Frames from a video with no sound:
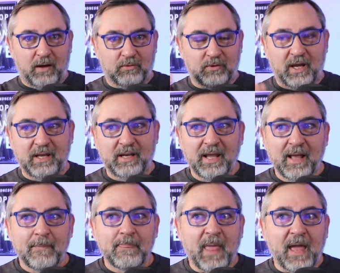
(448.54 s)
right?
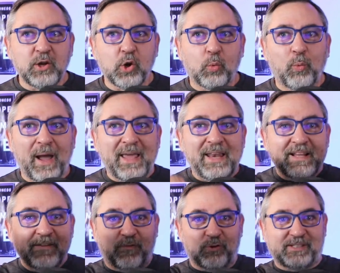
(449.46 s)
And you're
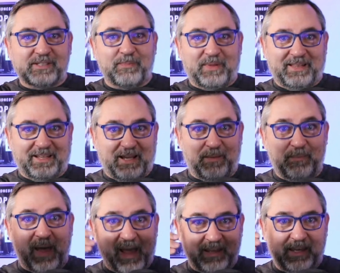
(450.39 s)
waiting for something to come
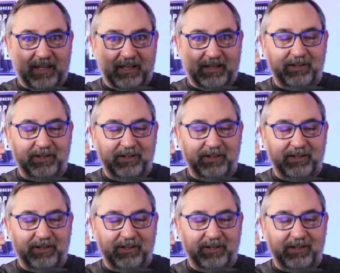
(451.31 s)
back in.